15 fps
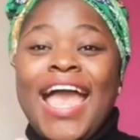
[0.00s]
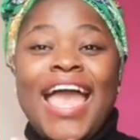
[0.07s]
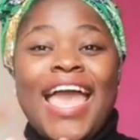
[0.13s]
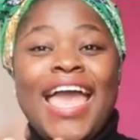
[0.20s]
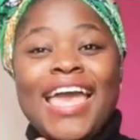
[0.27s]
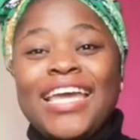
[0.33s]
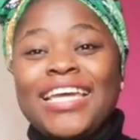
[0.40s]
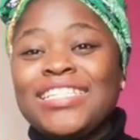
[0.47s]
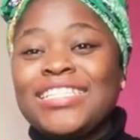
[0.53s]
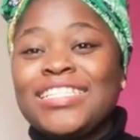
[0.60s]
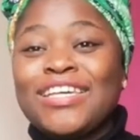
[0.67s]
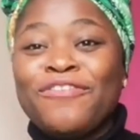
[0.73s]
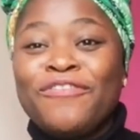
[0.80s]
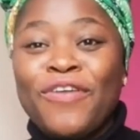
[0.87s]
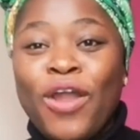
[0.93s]
and
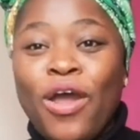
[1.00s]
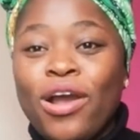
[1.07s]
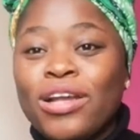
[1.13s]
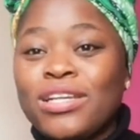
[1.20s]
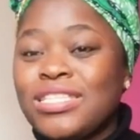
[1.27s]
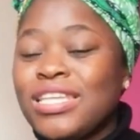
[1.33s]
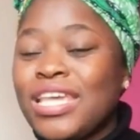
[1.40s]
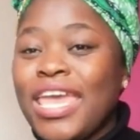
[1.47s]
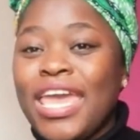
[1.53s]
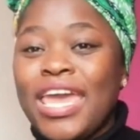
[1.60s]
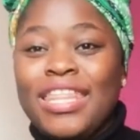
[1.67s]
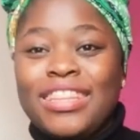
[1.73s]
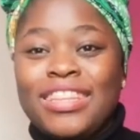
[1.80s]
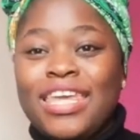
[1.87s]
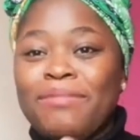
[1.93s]
vlogs
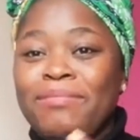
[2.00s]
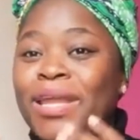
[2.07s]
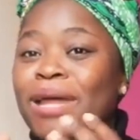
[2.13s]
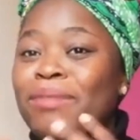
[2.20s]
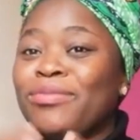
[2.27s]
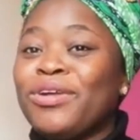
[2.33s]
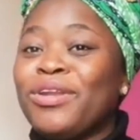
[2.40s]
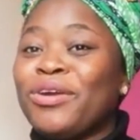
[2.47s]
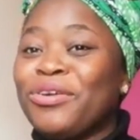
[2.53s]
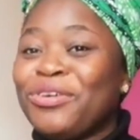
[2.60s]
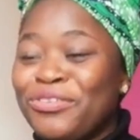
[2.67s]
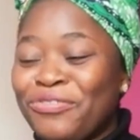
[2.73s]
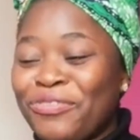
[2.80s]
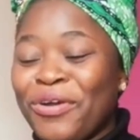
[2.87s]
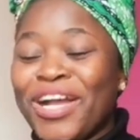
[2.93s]
here and there, but I'm not a
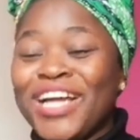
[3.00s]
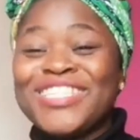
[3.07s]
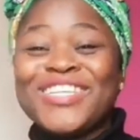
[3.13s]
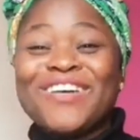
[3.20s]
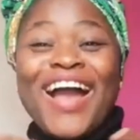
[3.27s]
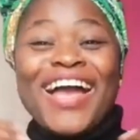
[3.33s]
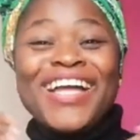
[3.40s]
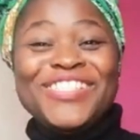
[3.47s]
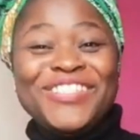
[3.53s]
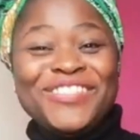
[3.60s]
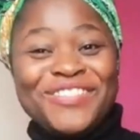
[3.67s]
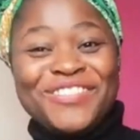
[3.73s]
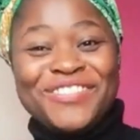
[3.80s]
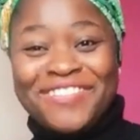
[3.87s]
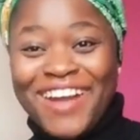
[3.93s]
good vlogger, so I
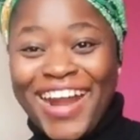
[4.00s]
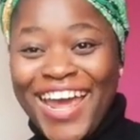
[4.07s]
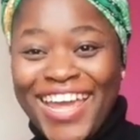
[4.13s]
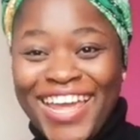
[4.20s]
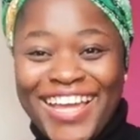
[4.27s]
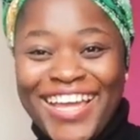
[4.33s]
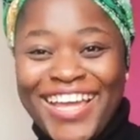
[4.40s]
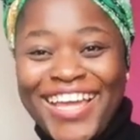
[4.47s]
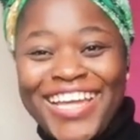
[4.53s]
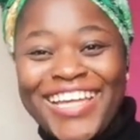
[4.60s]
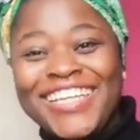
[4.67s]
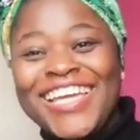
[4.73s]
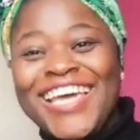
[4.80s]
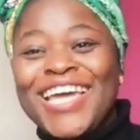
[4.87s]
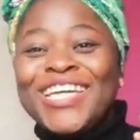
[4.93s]
do try.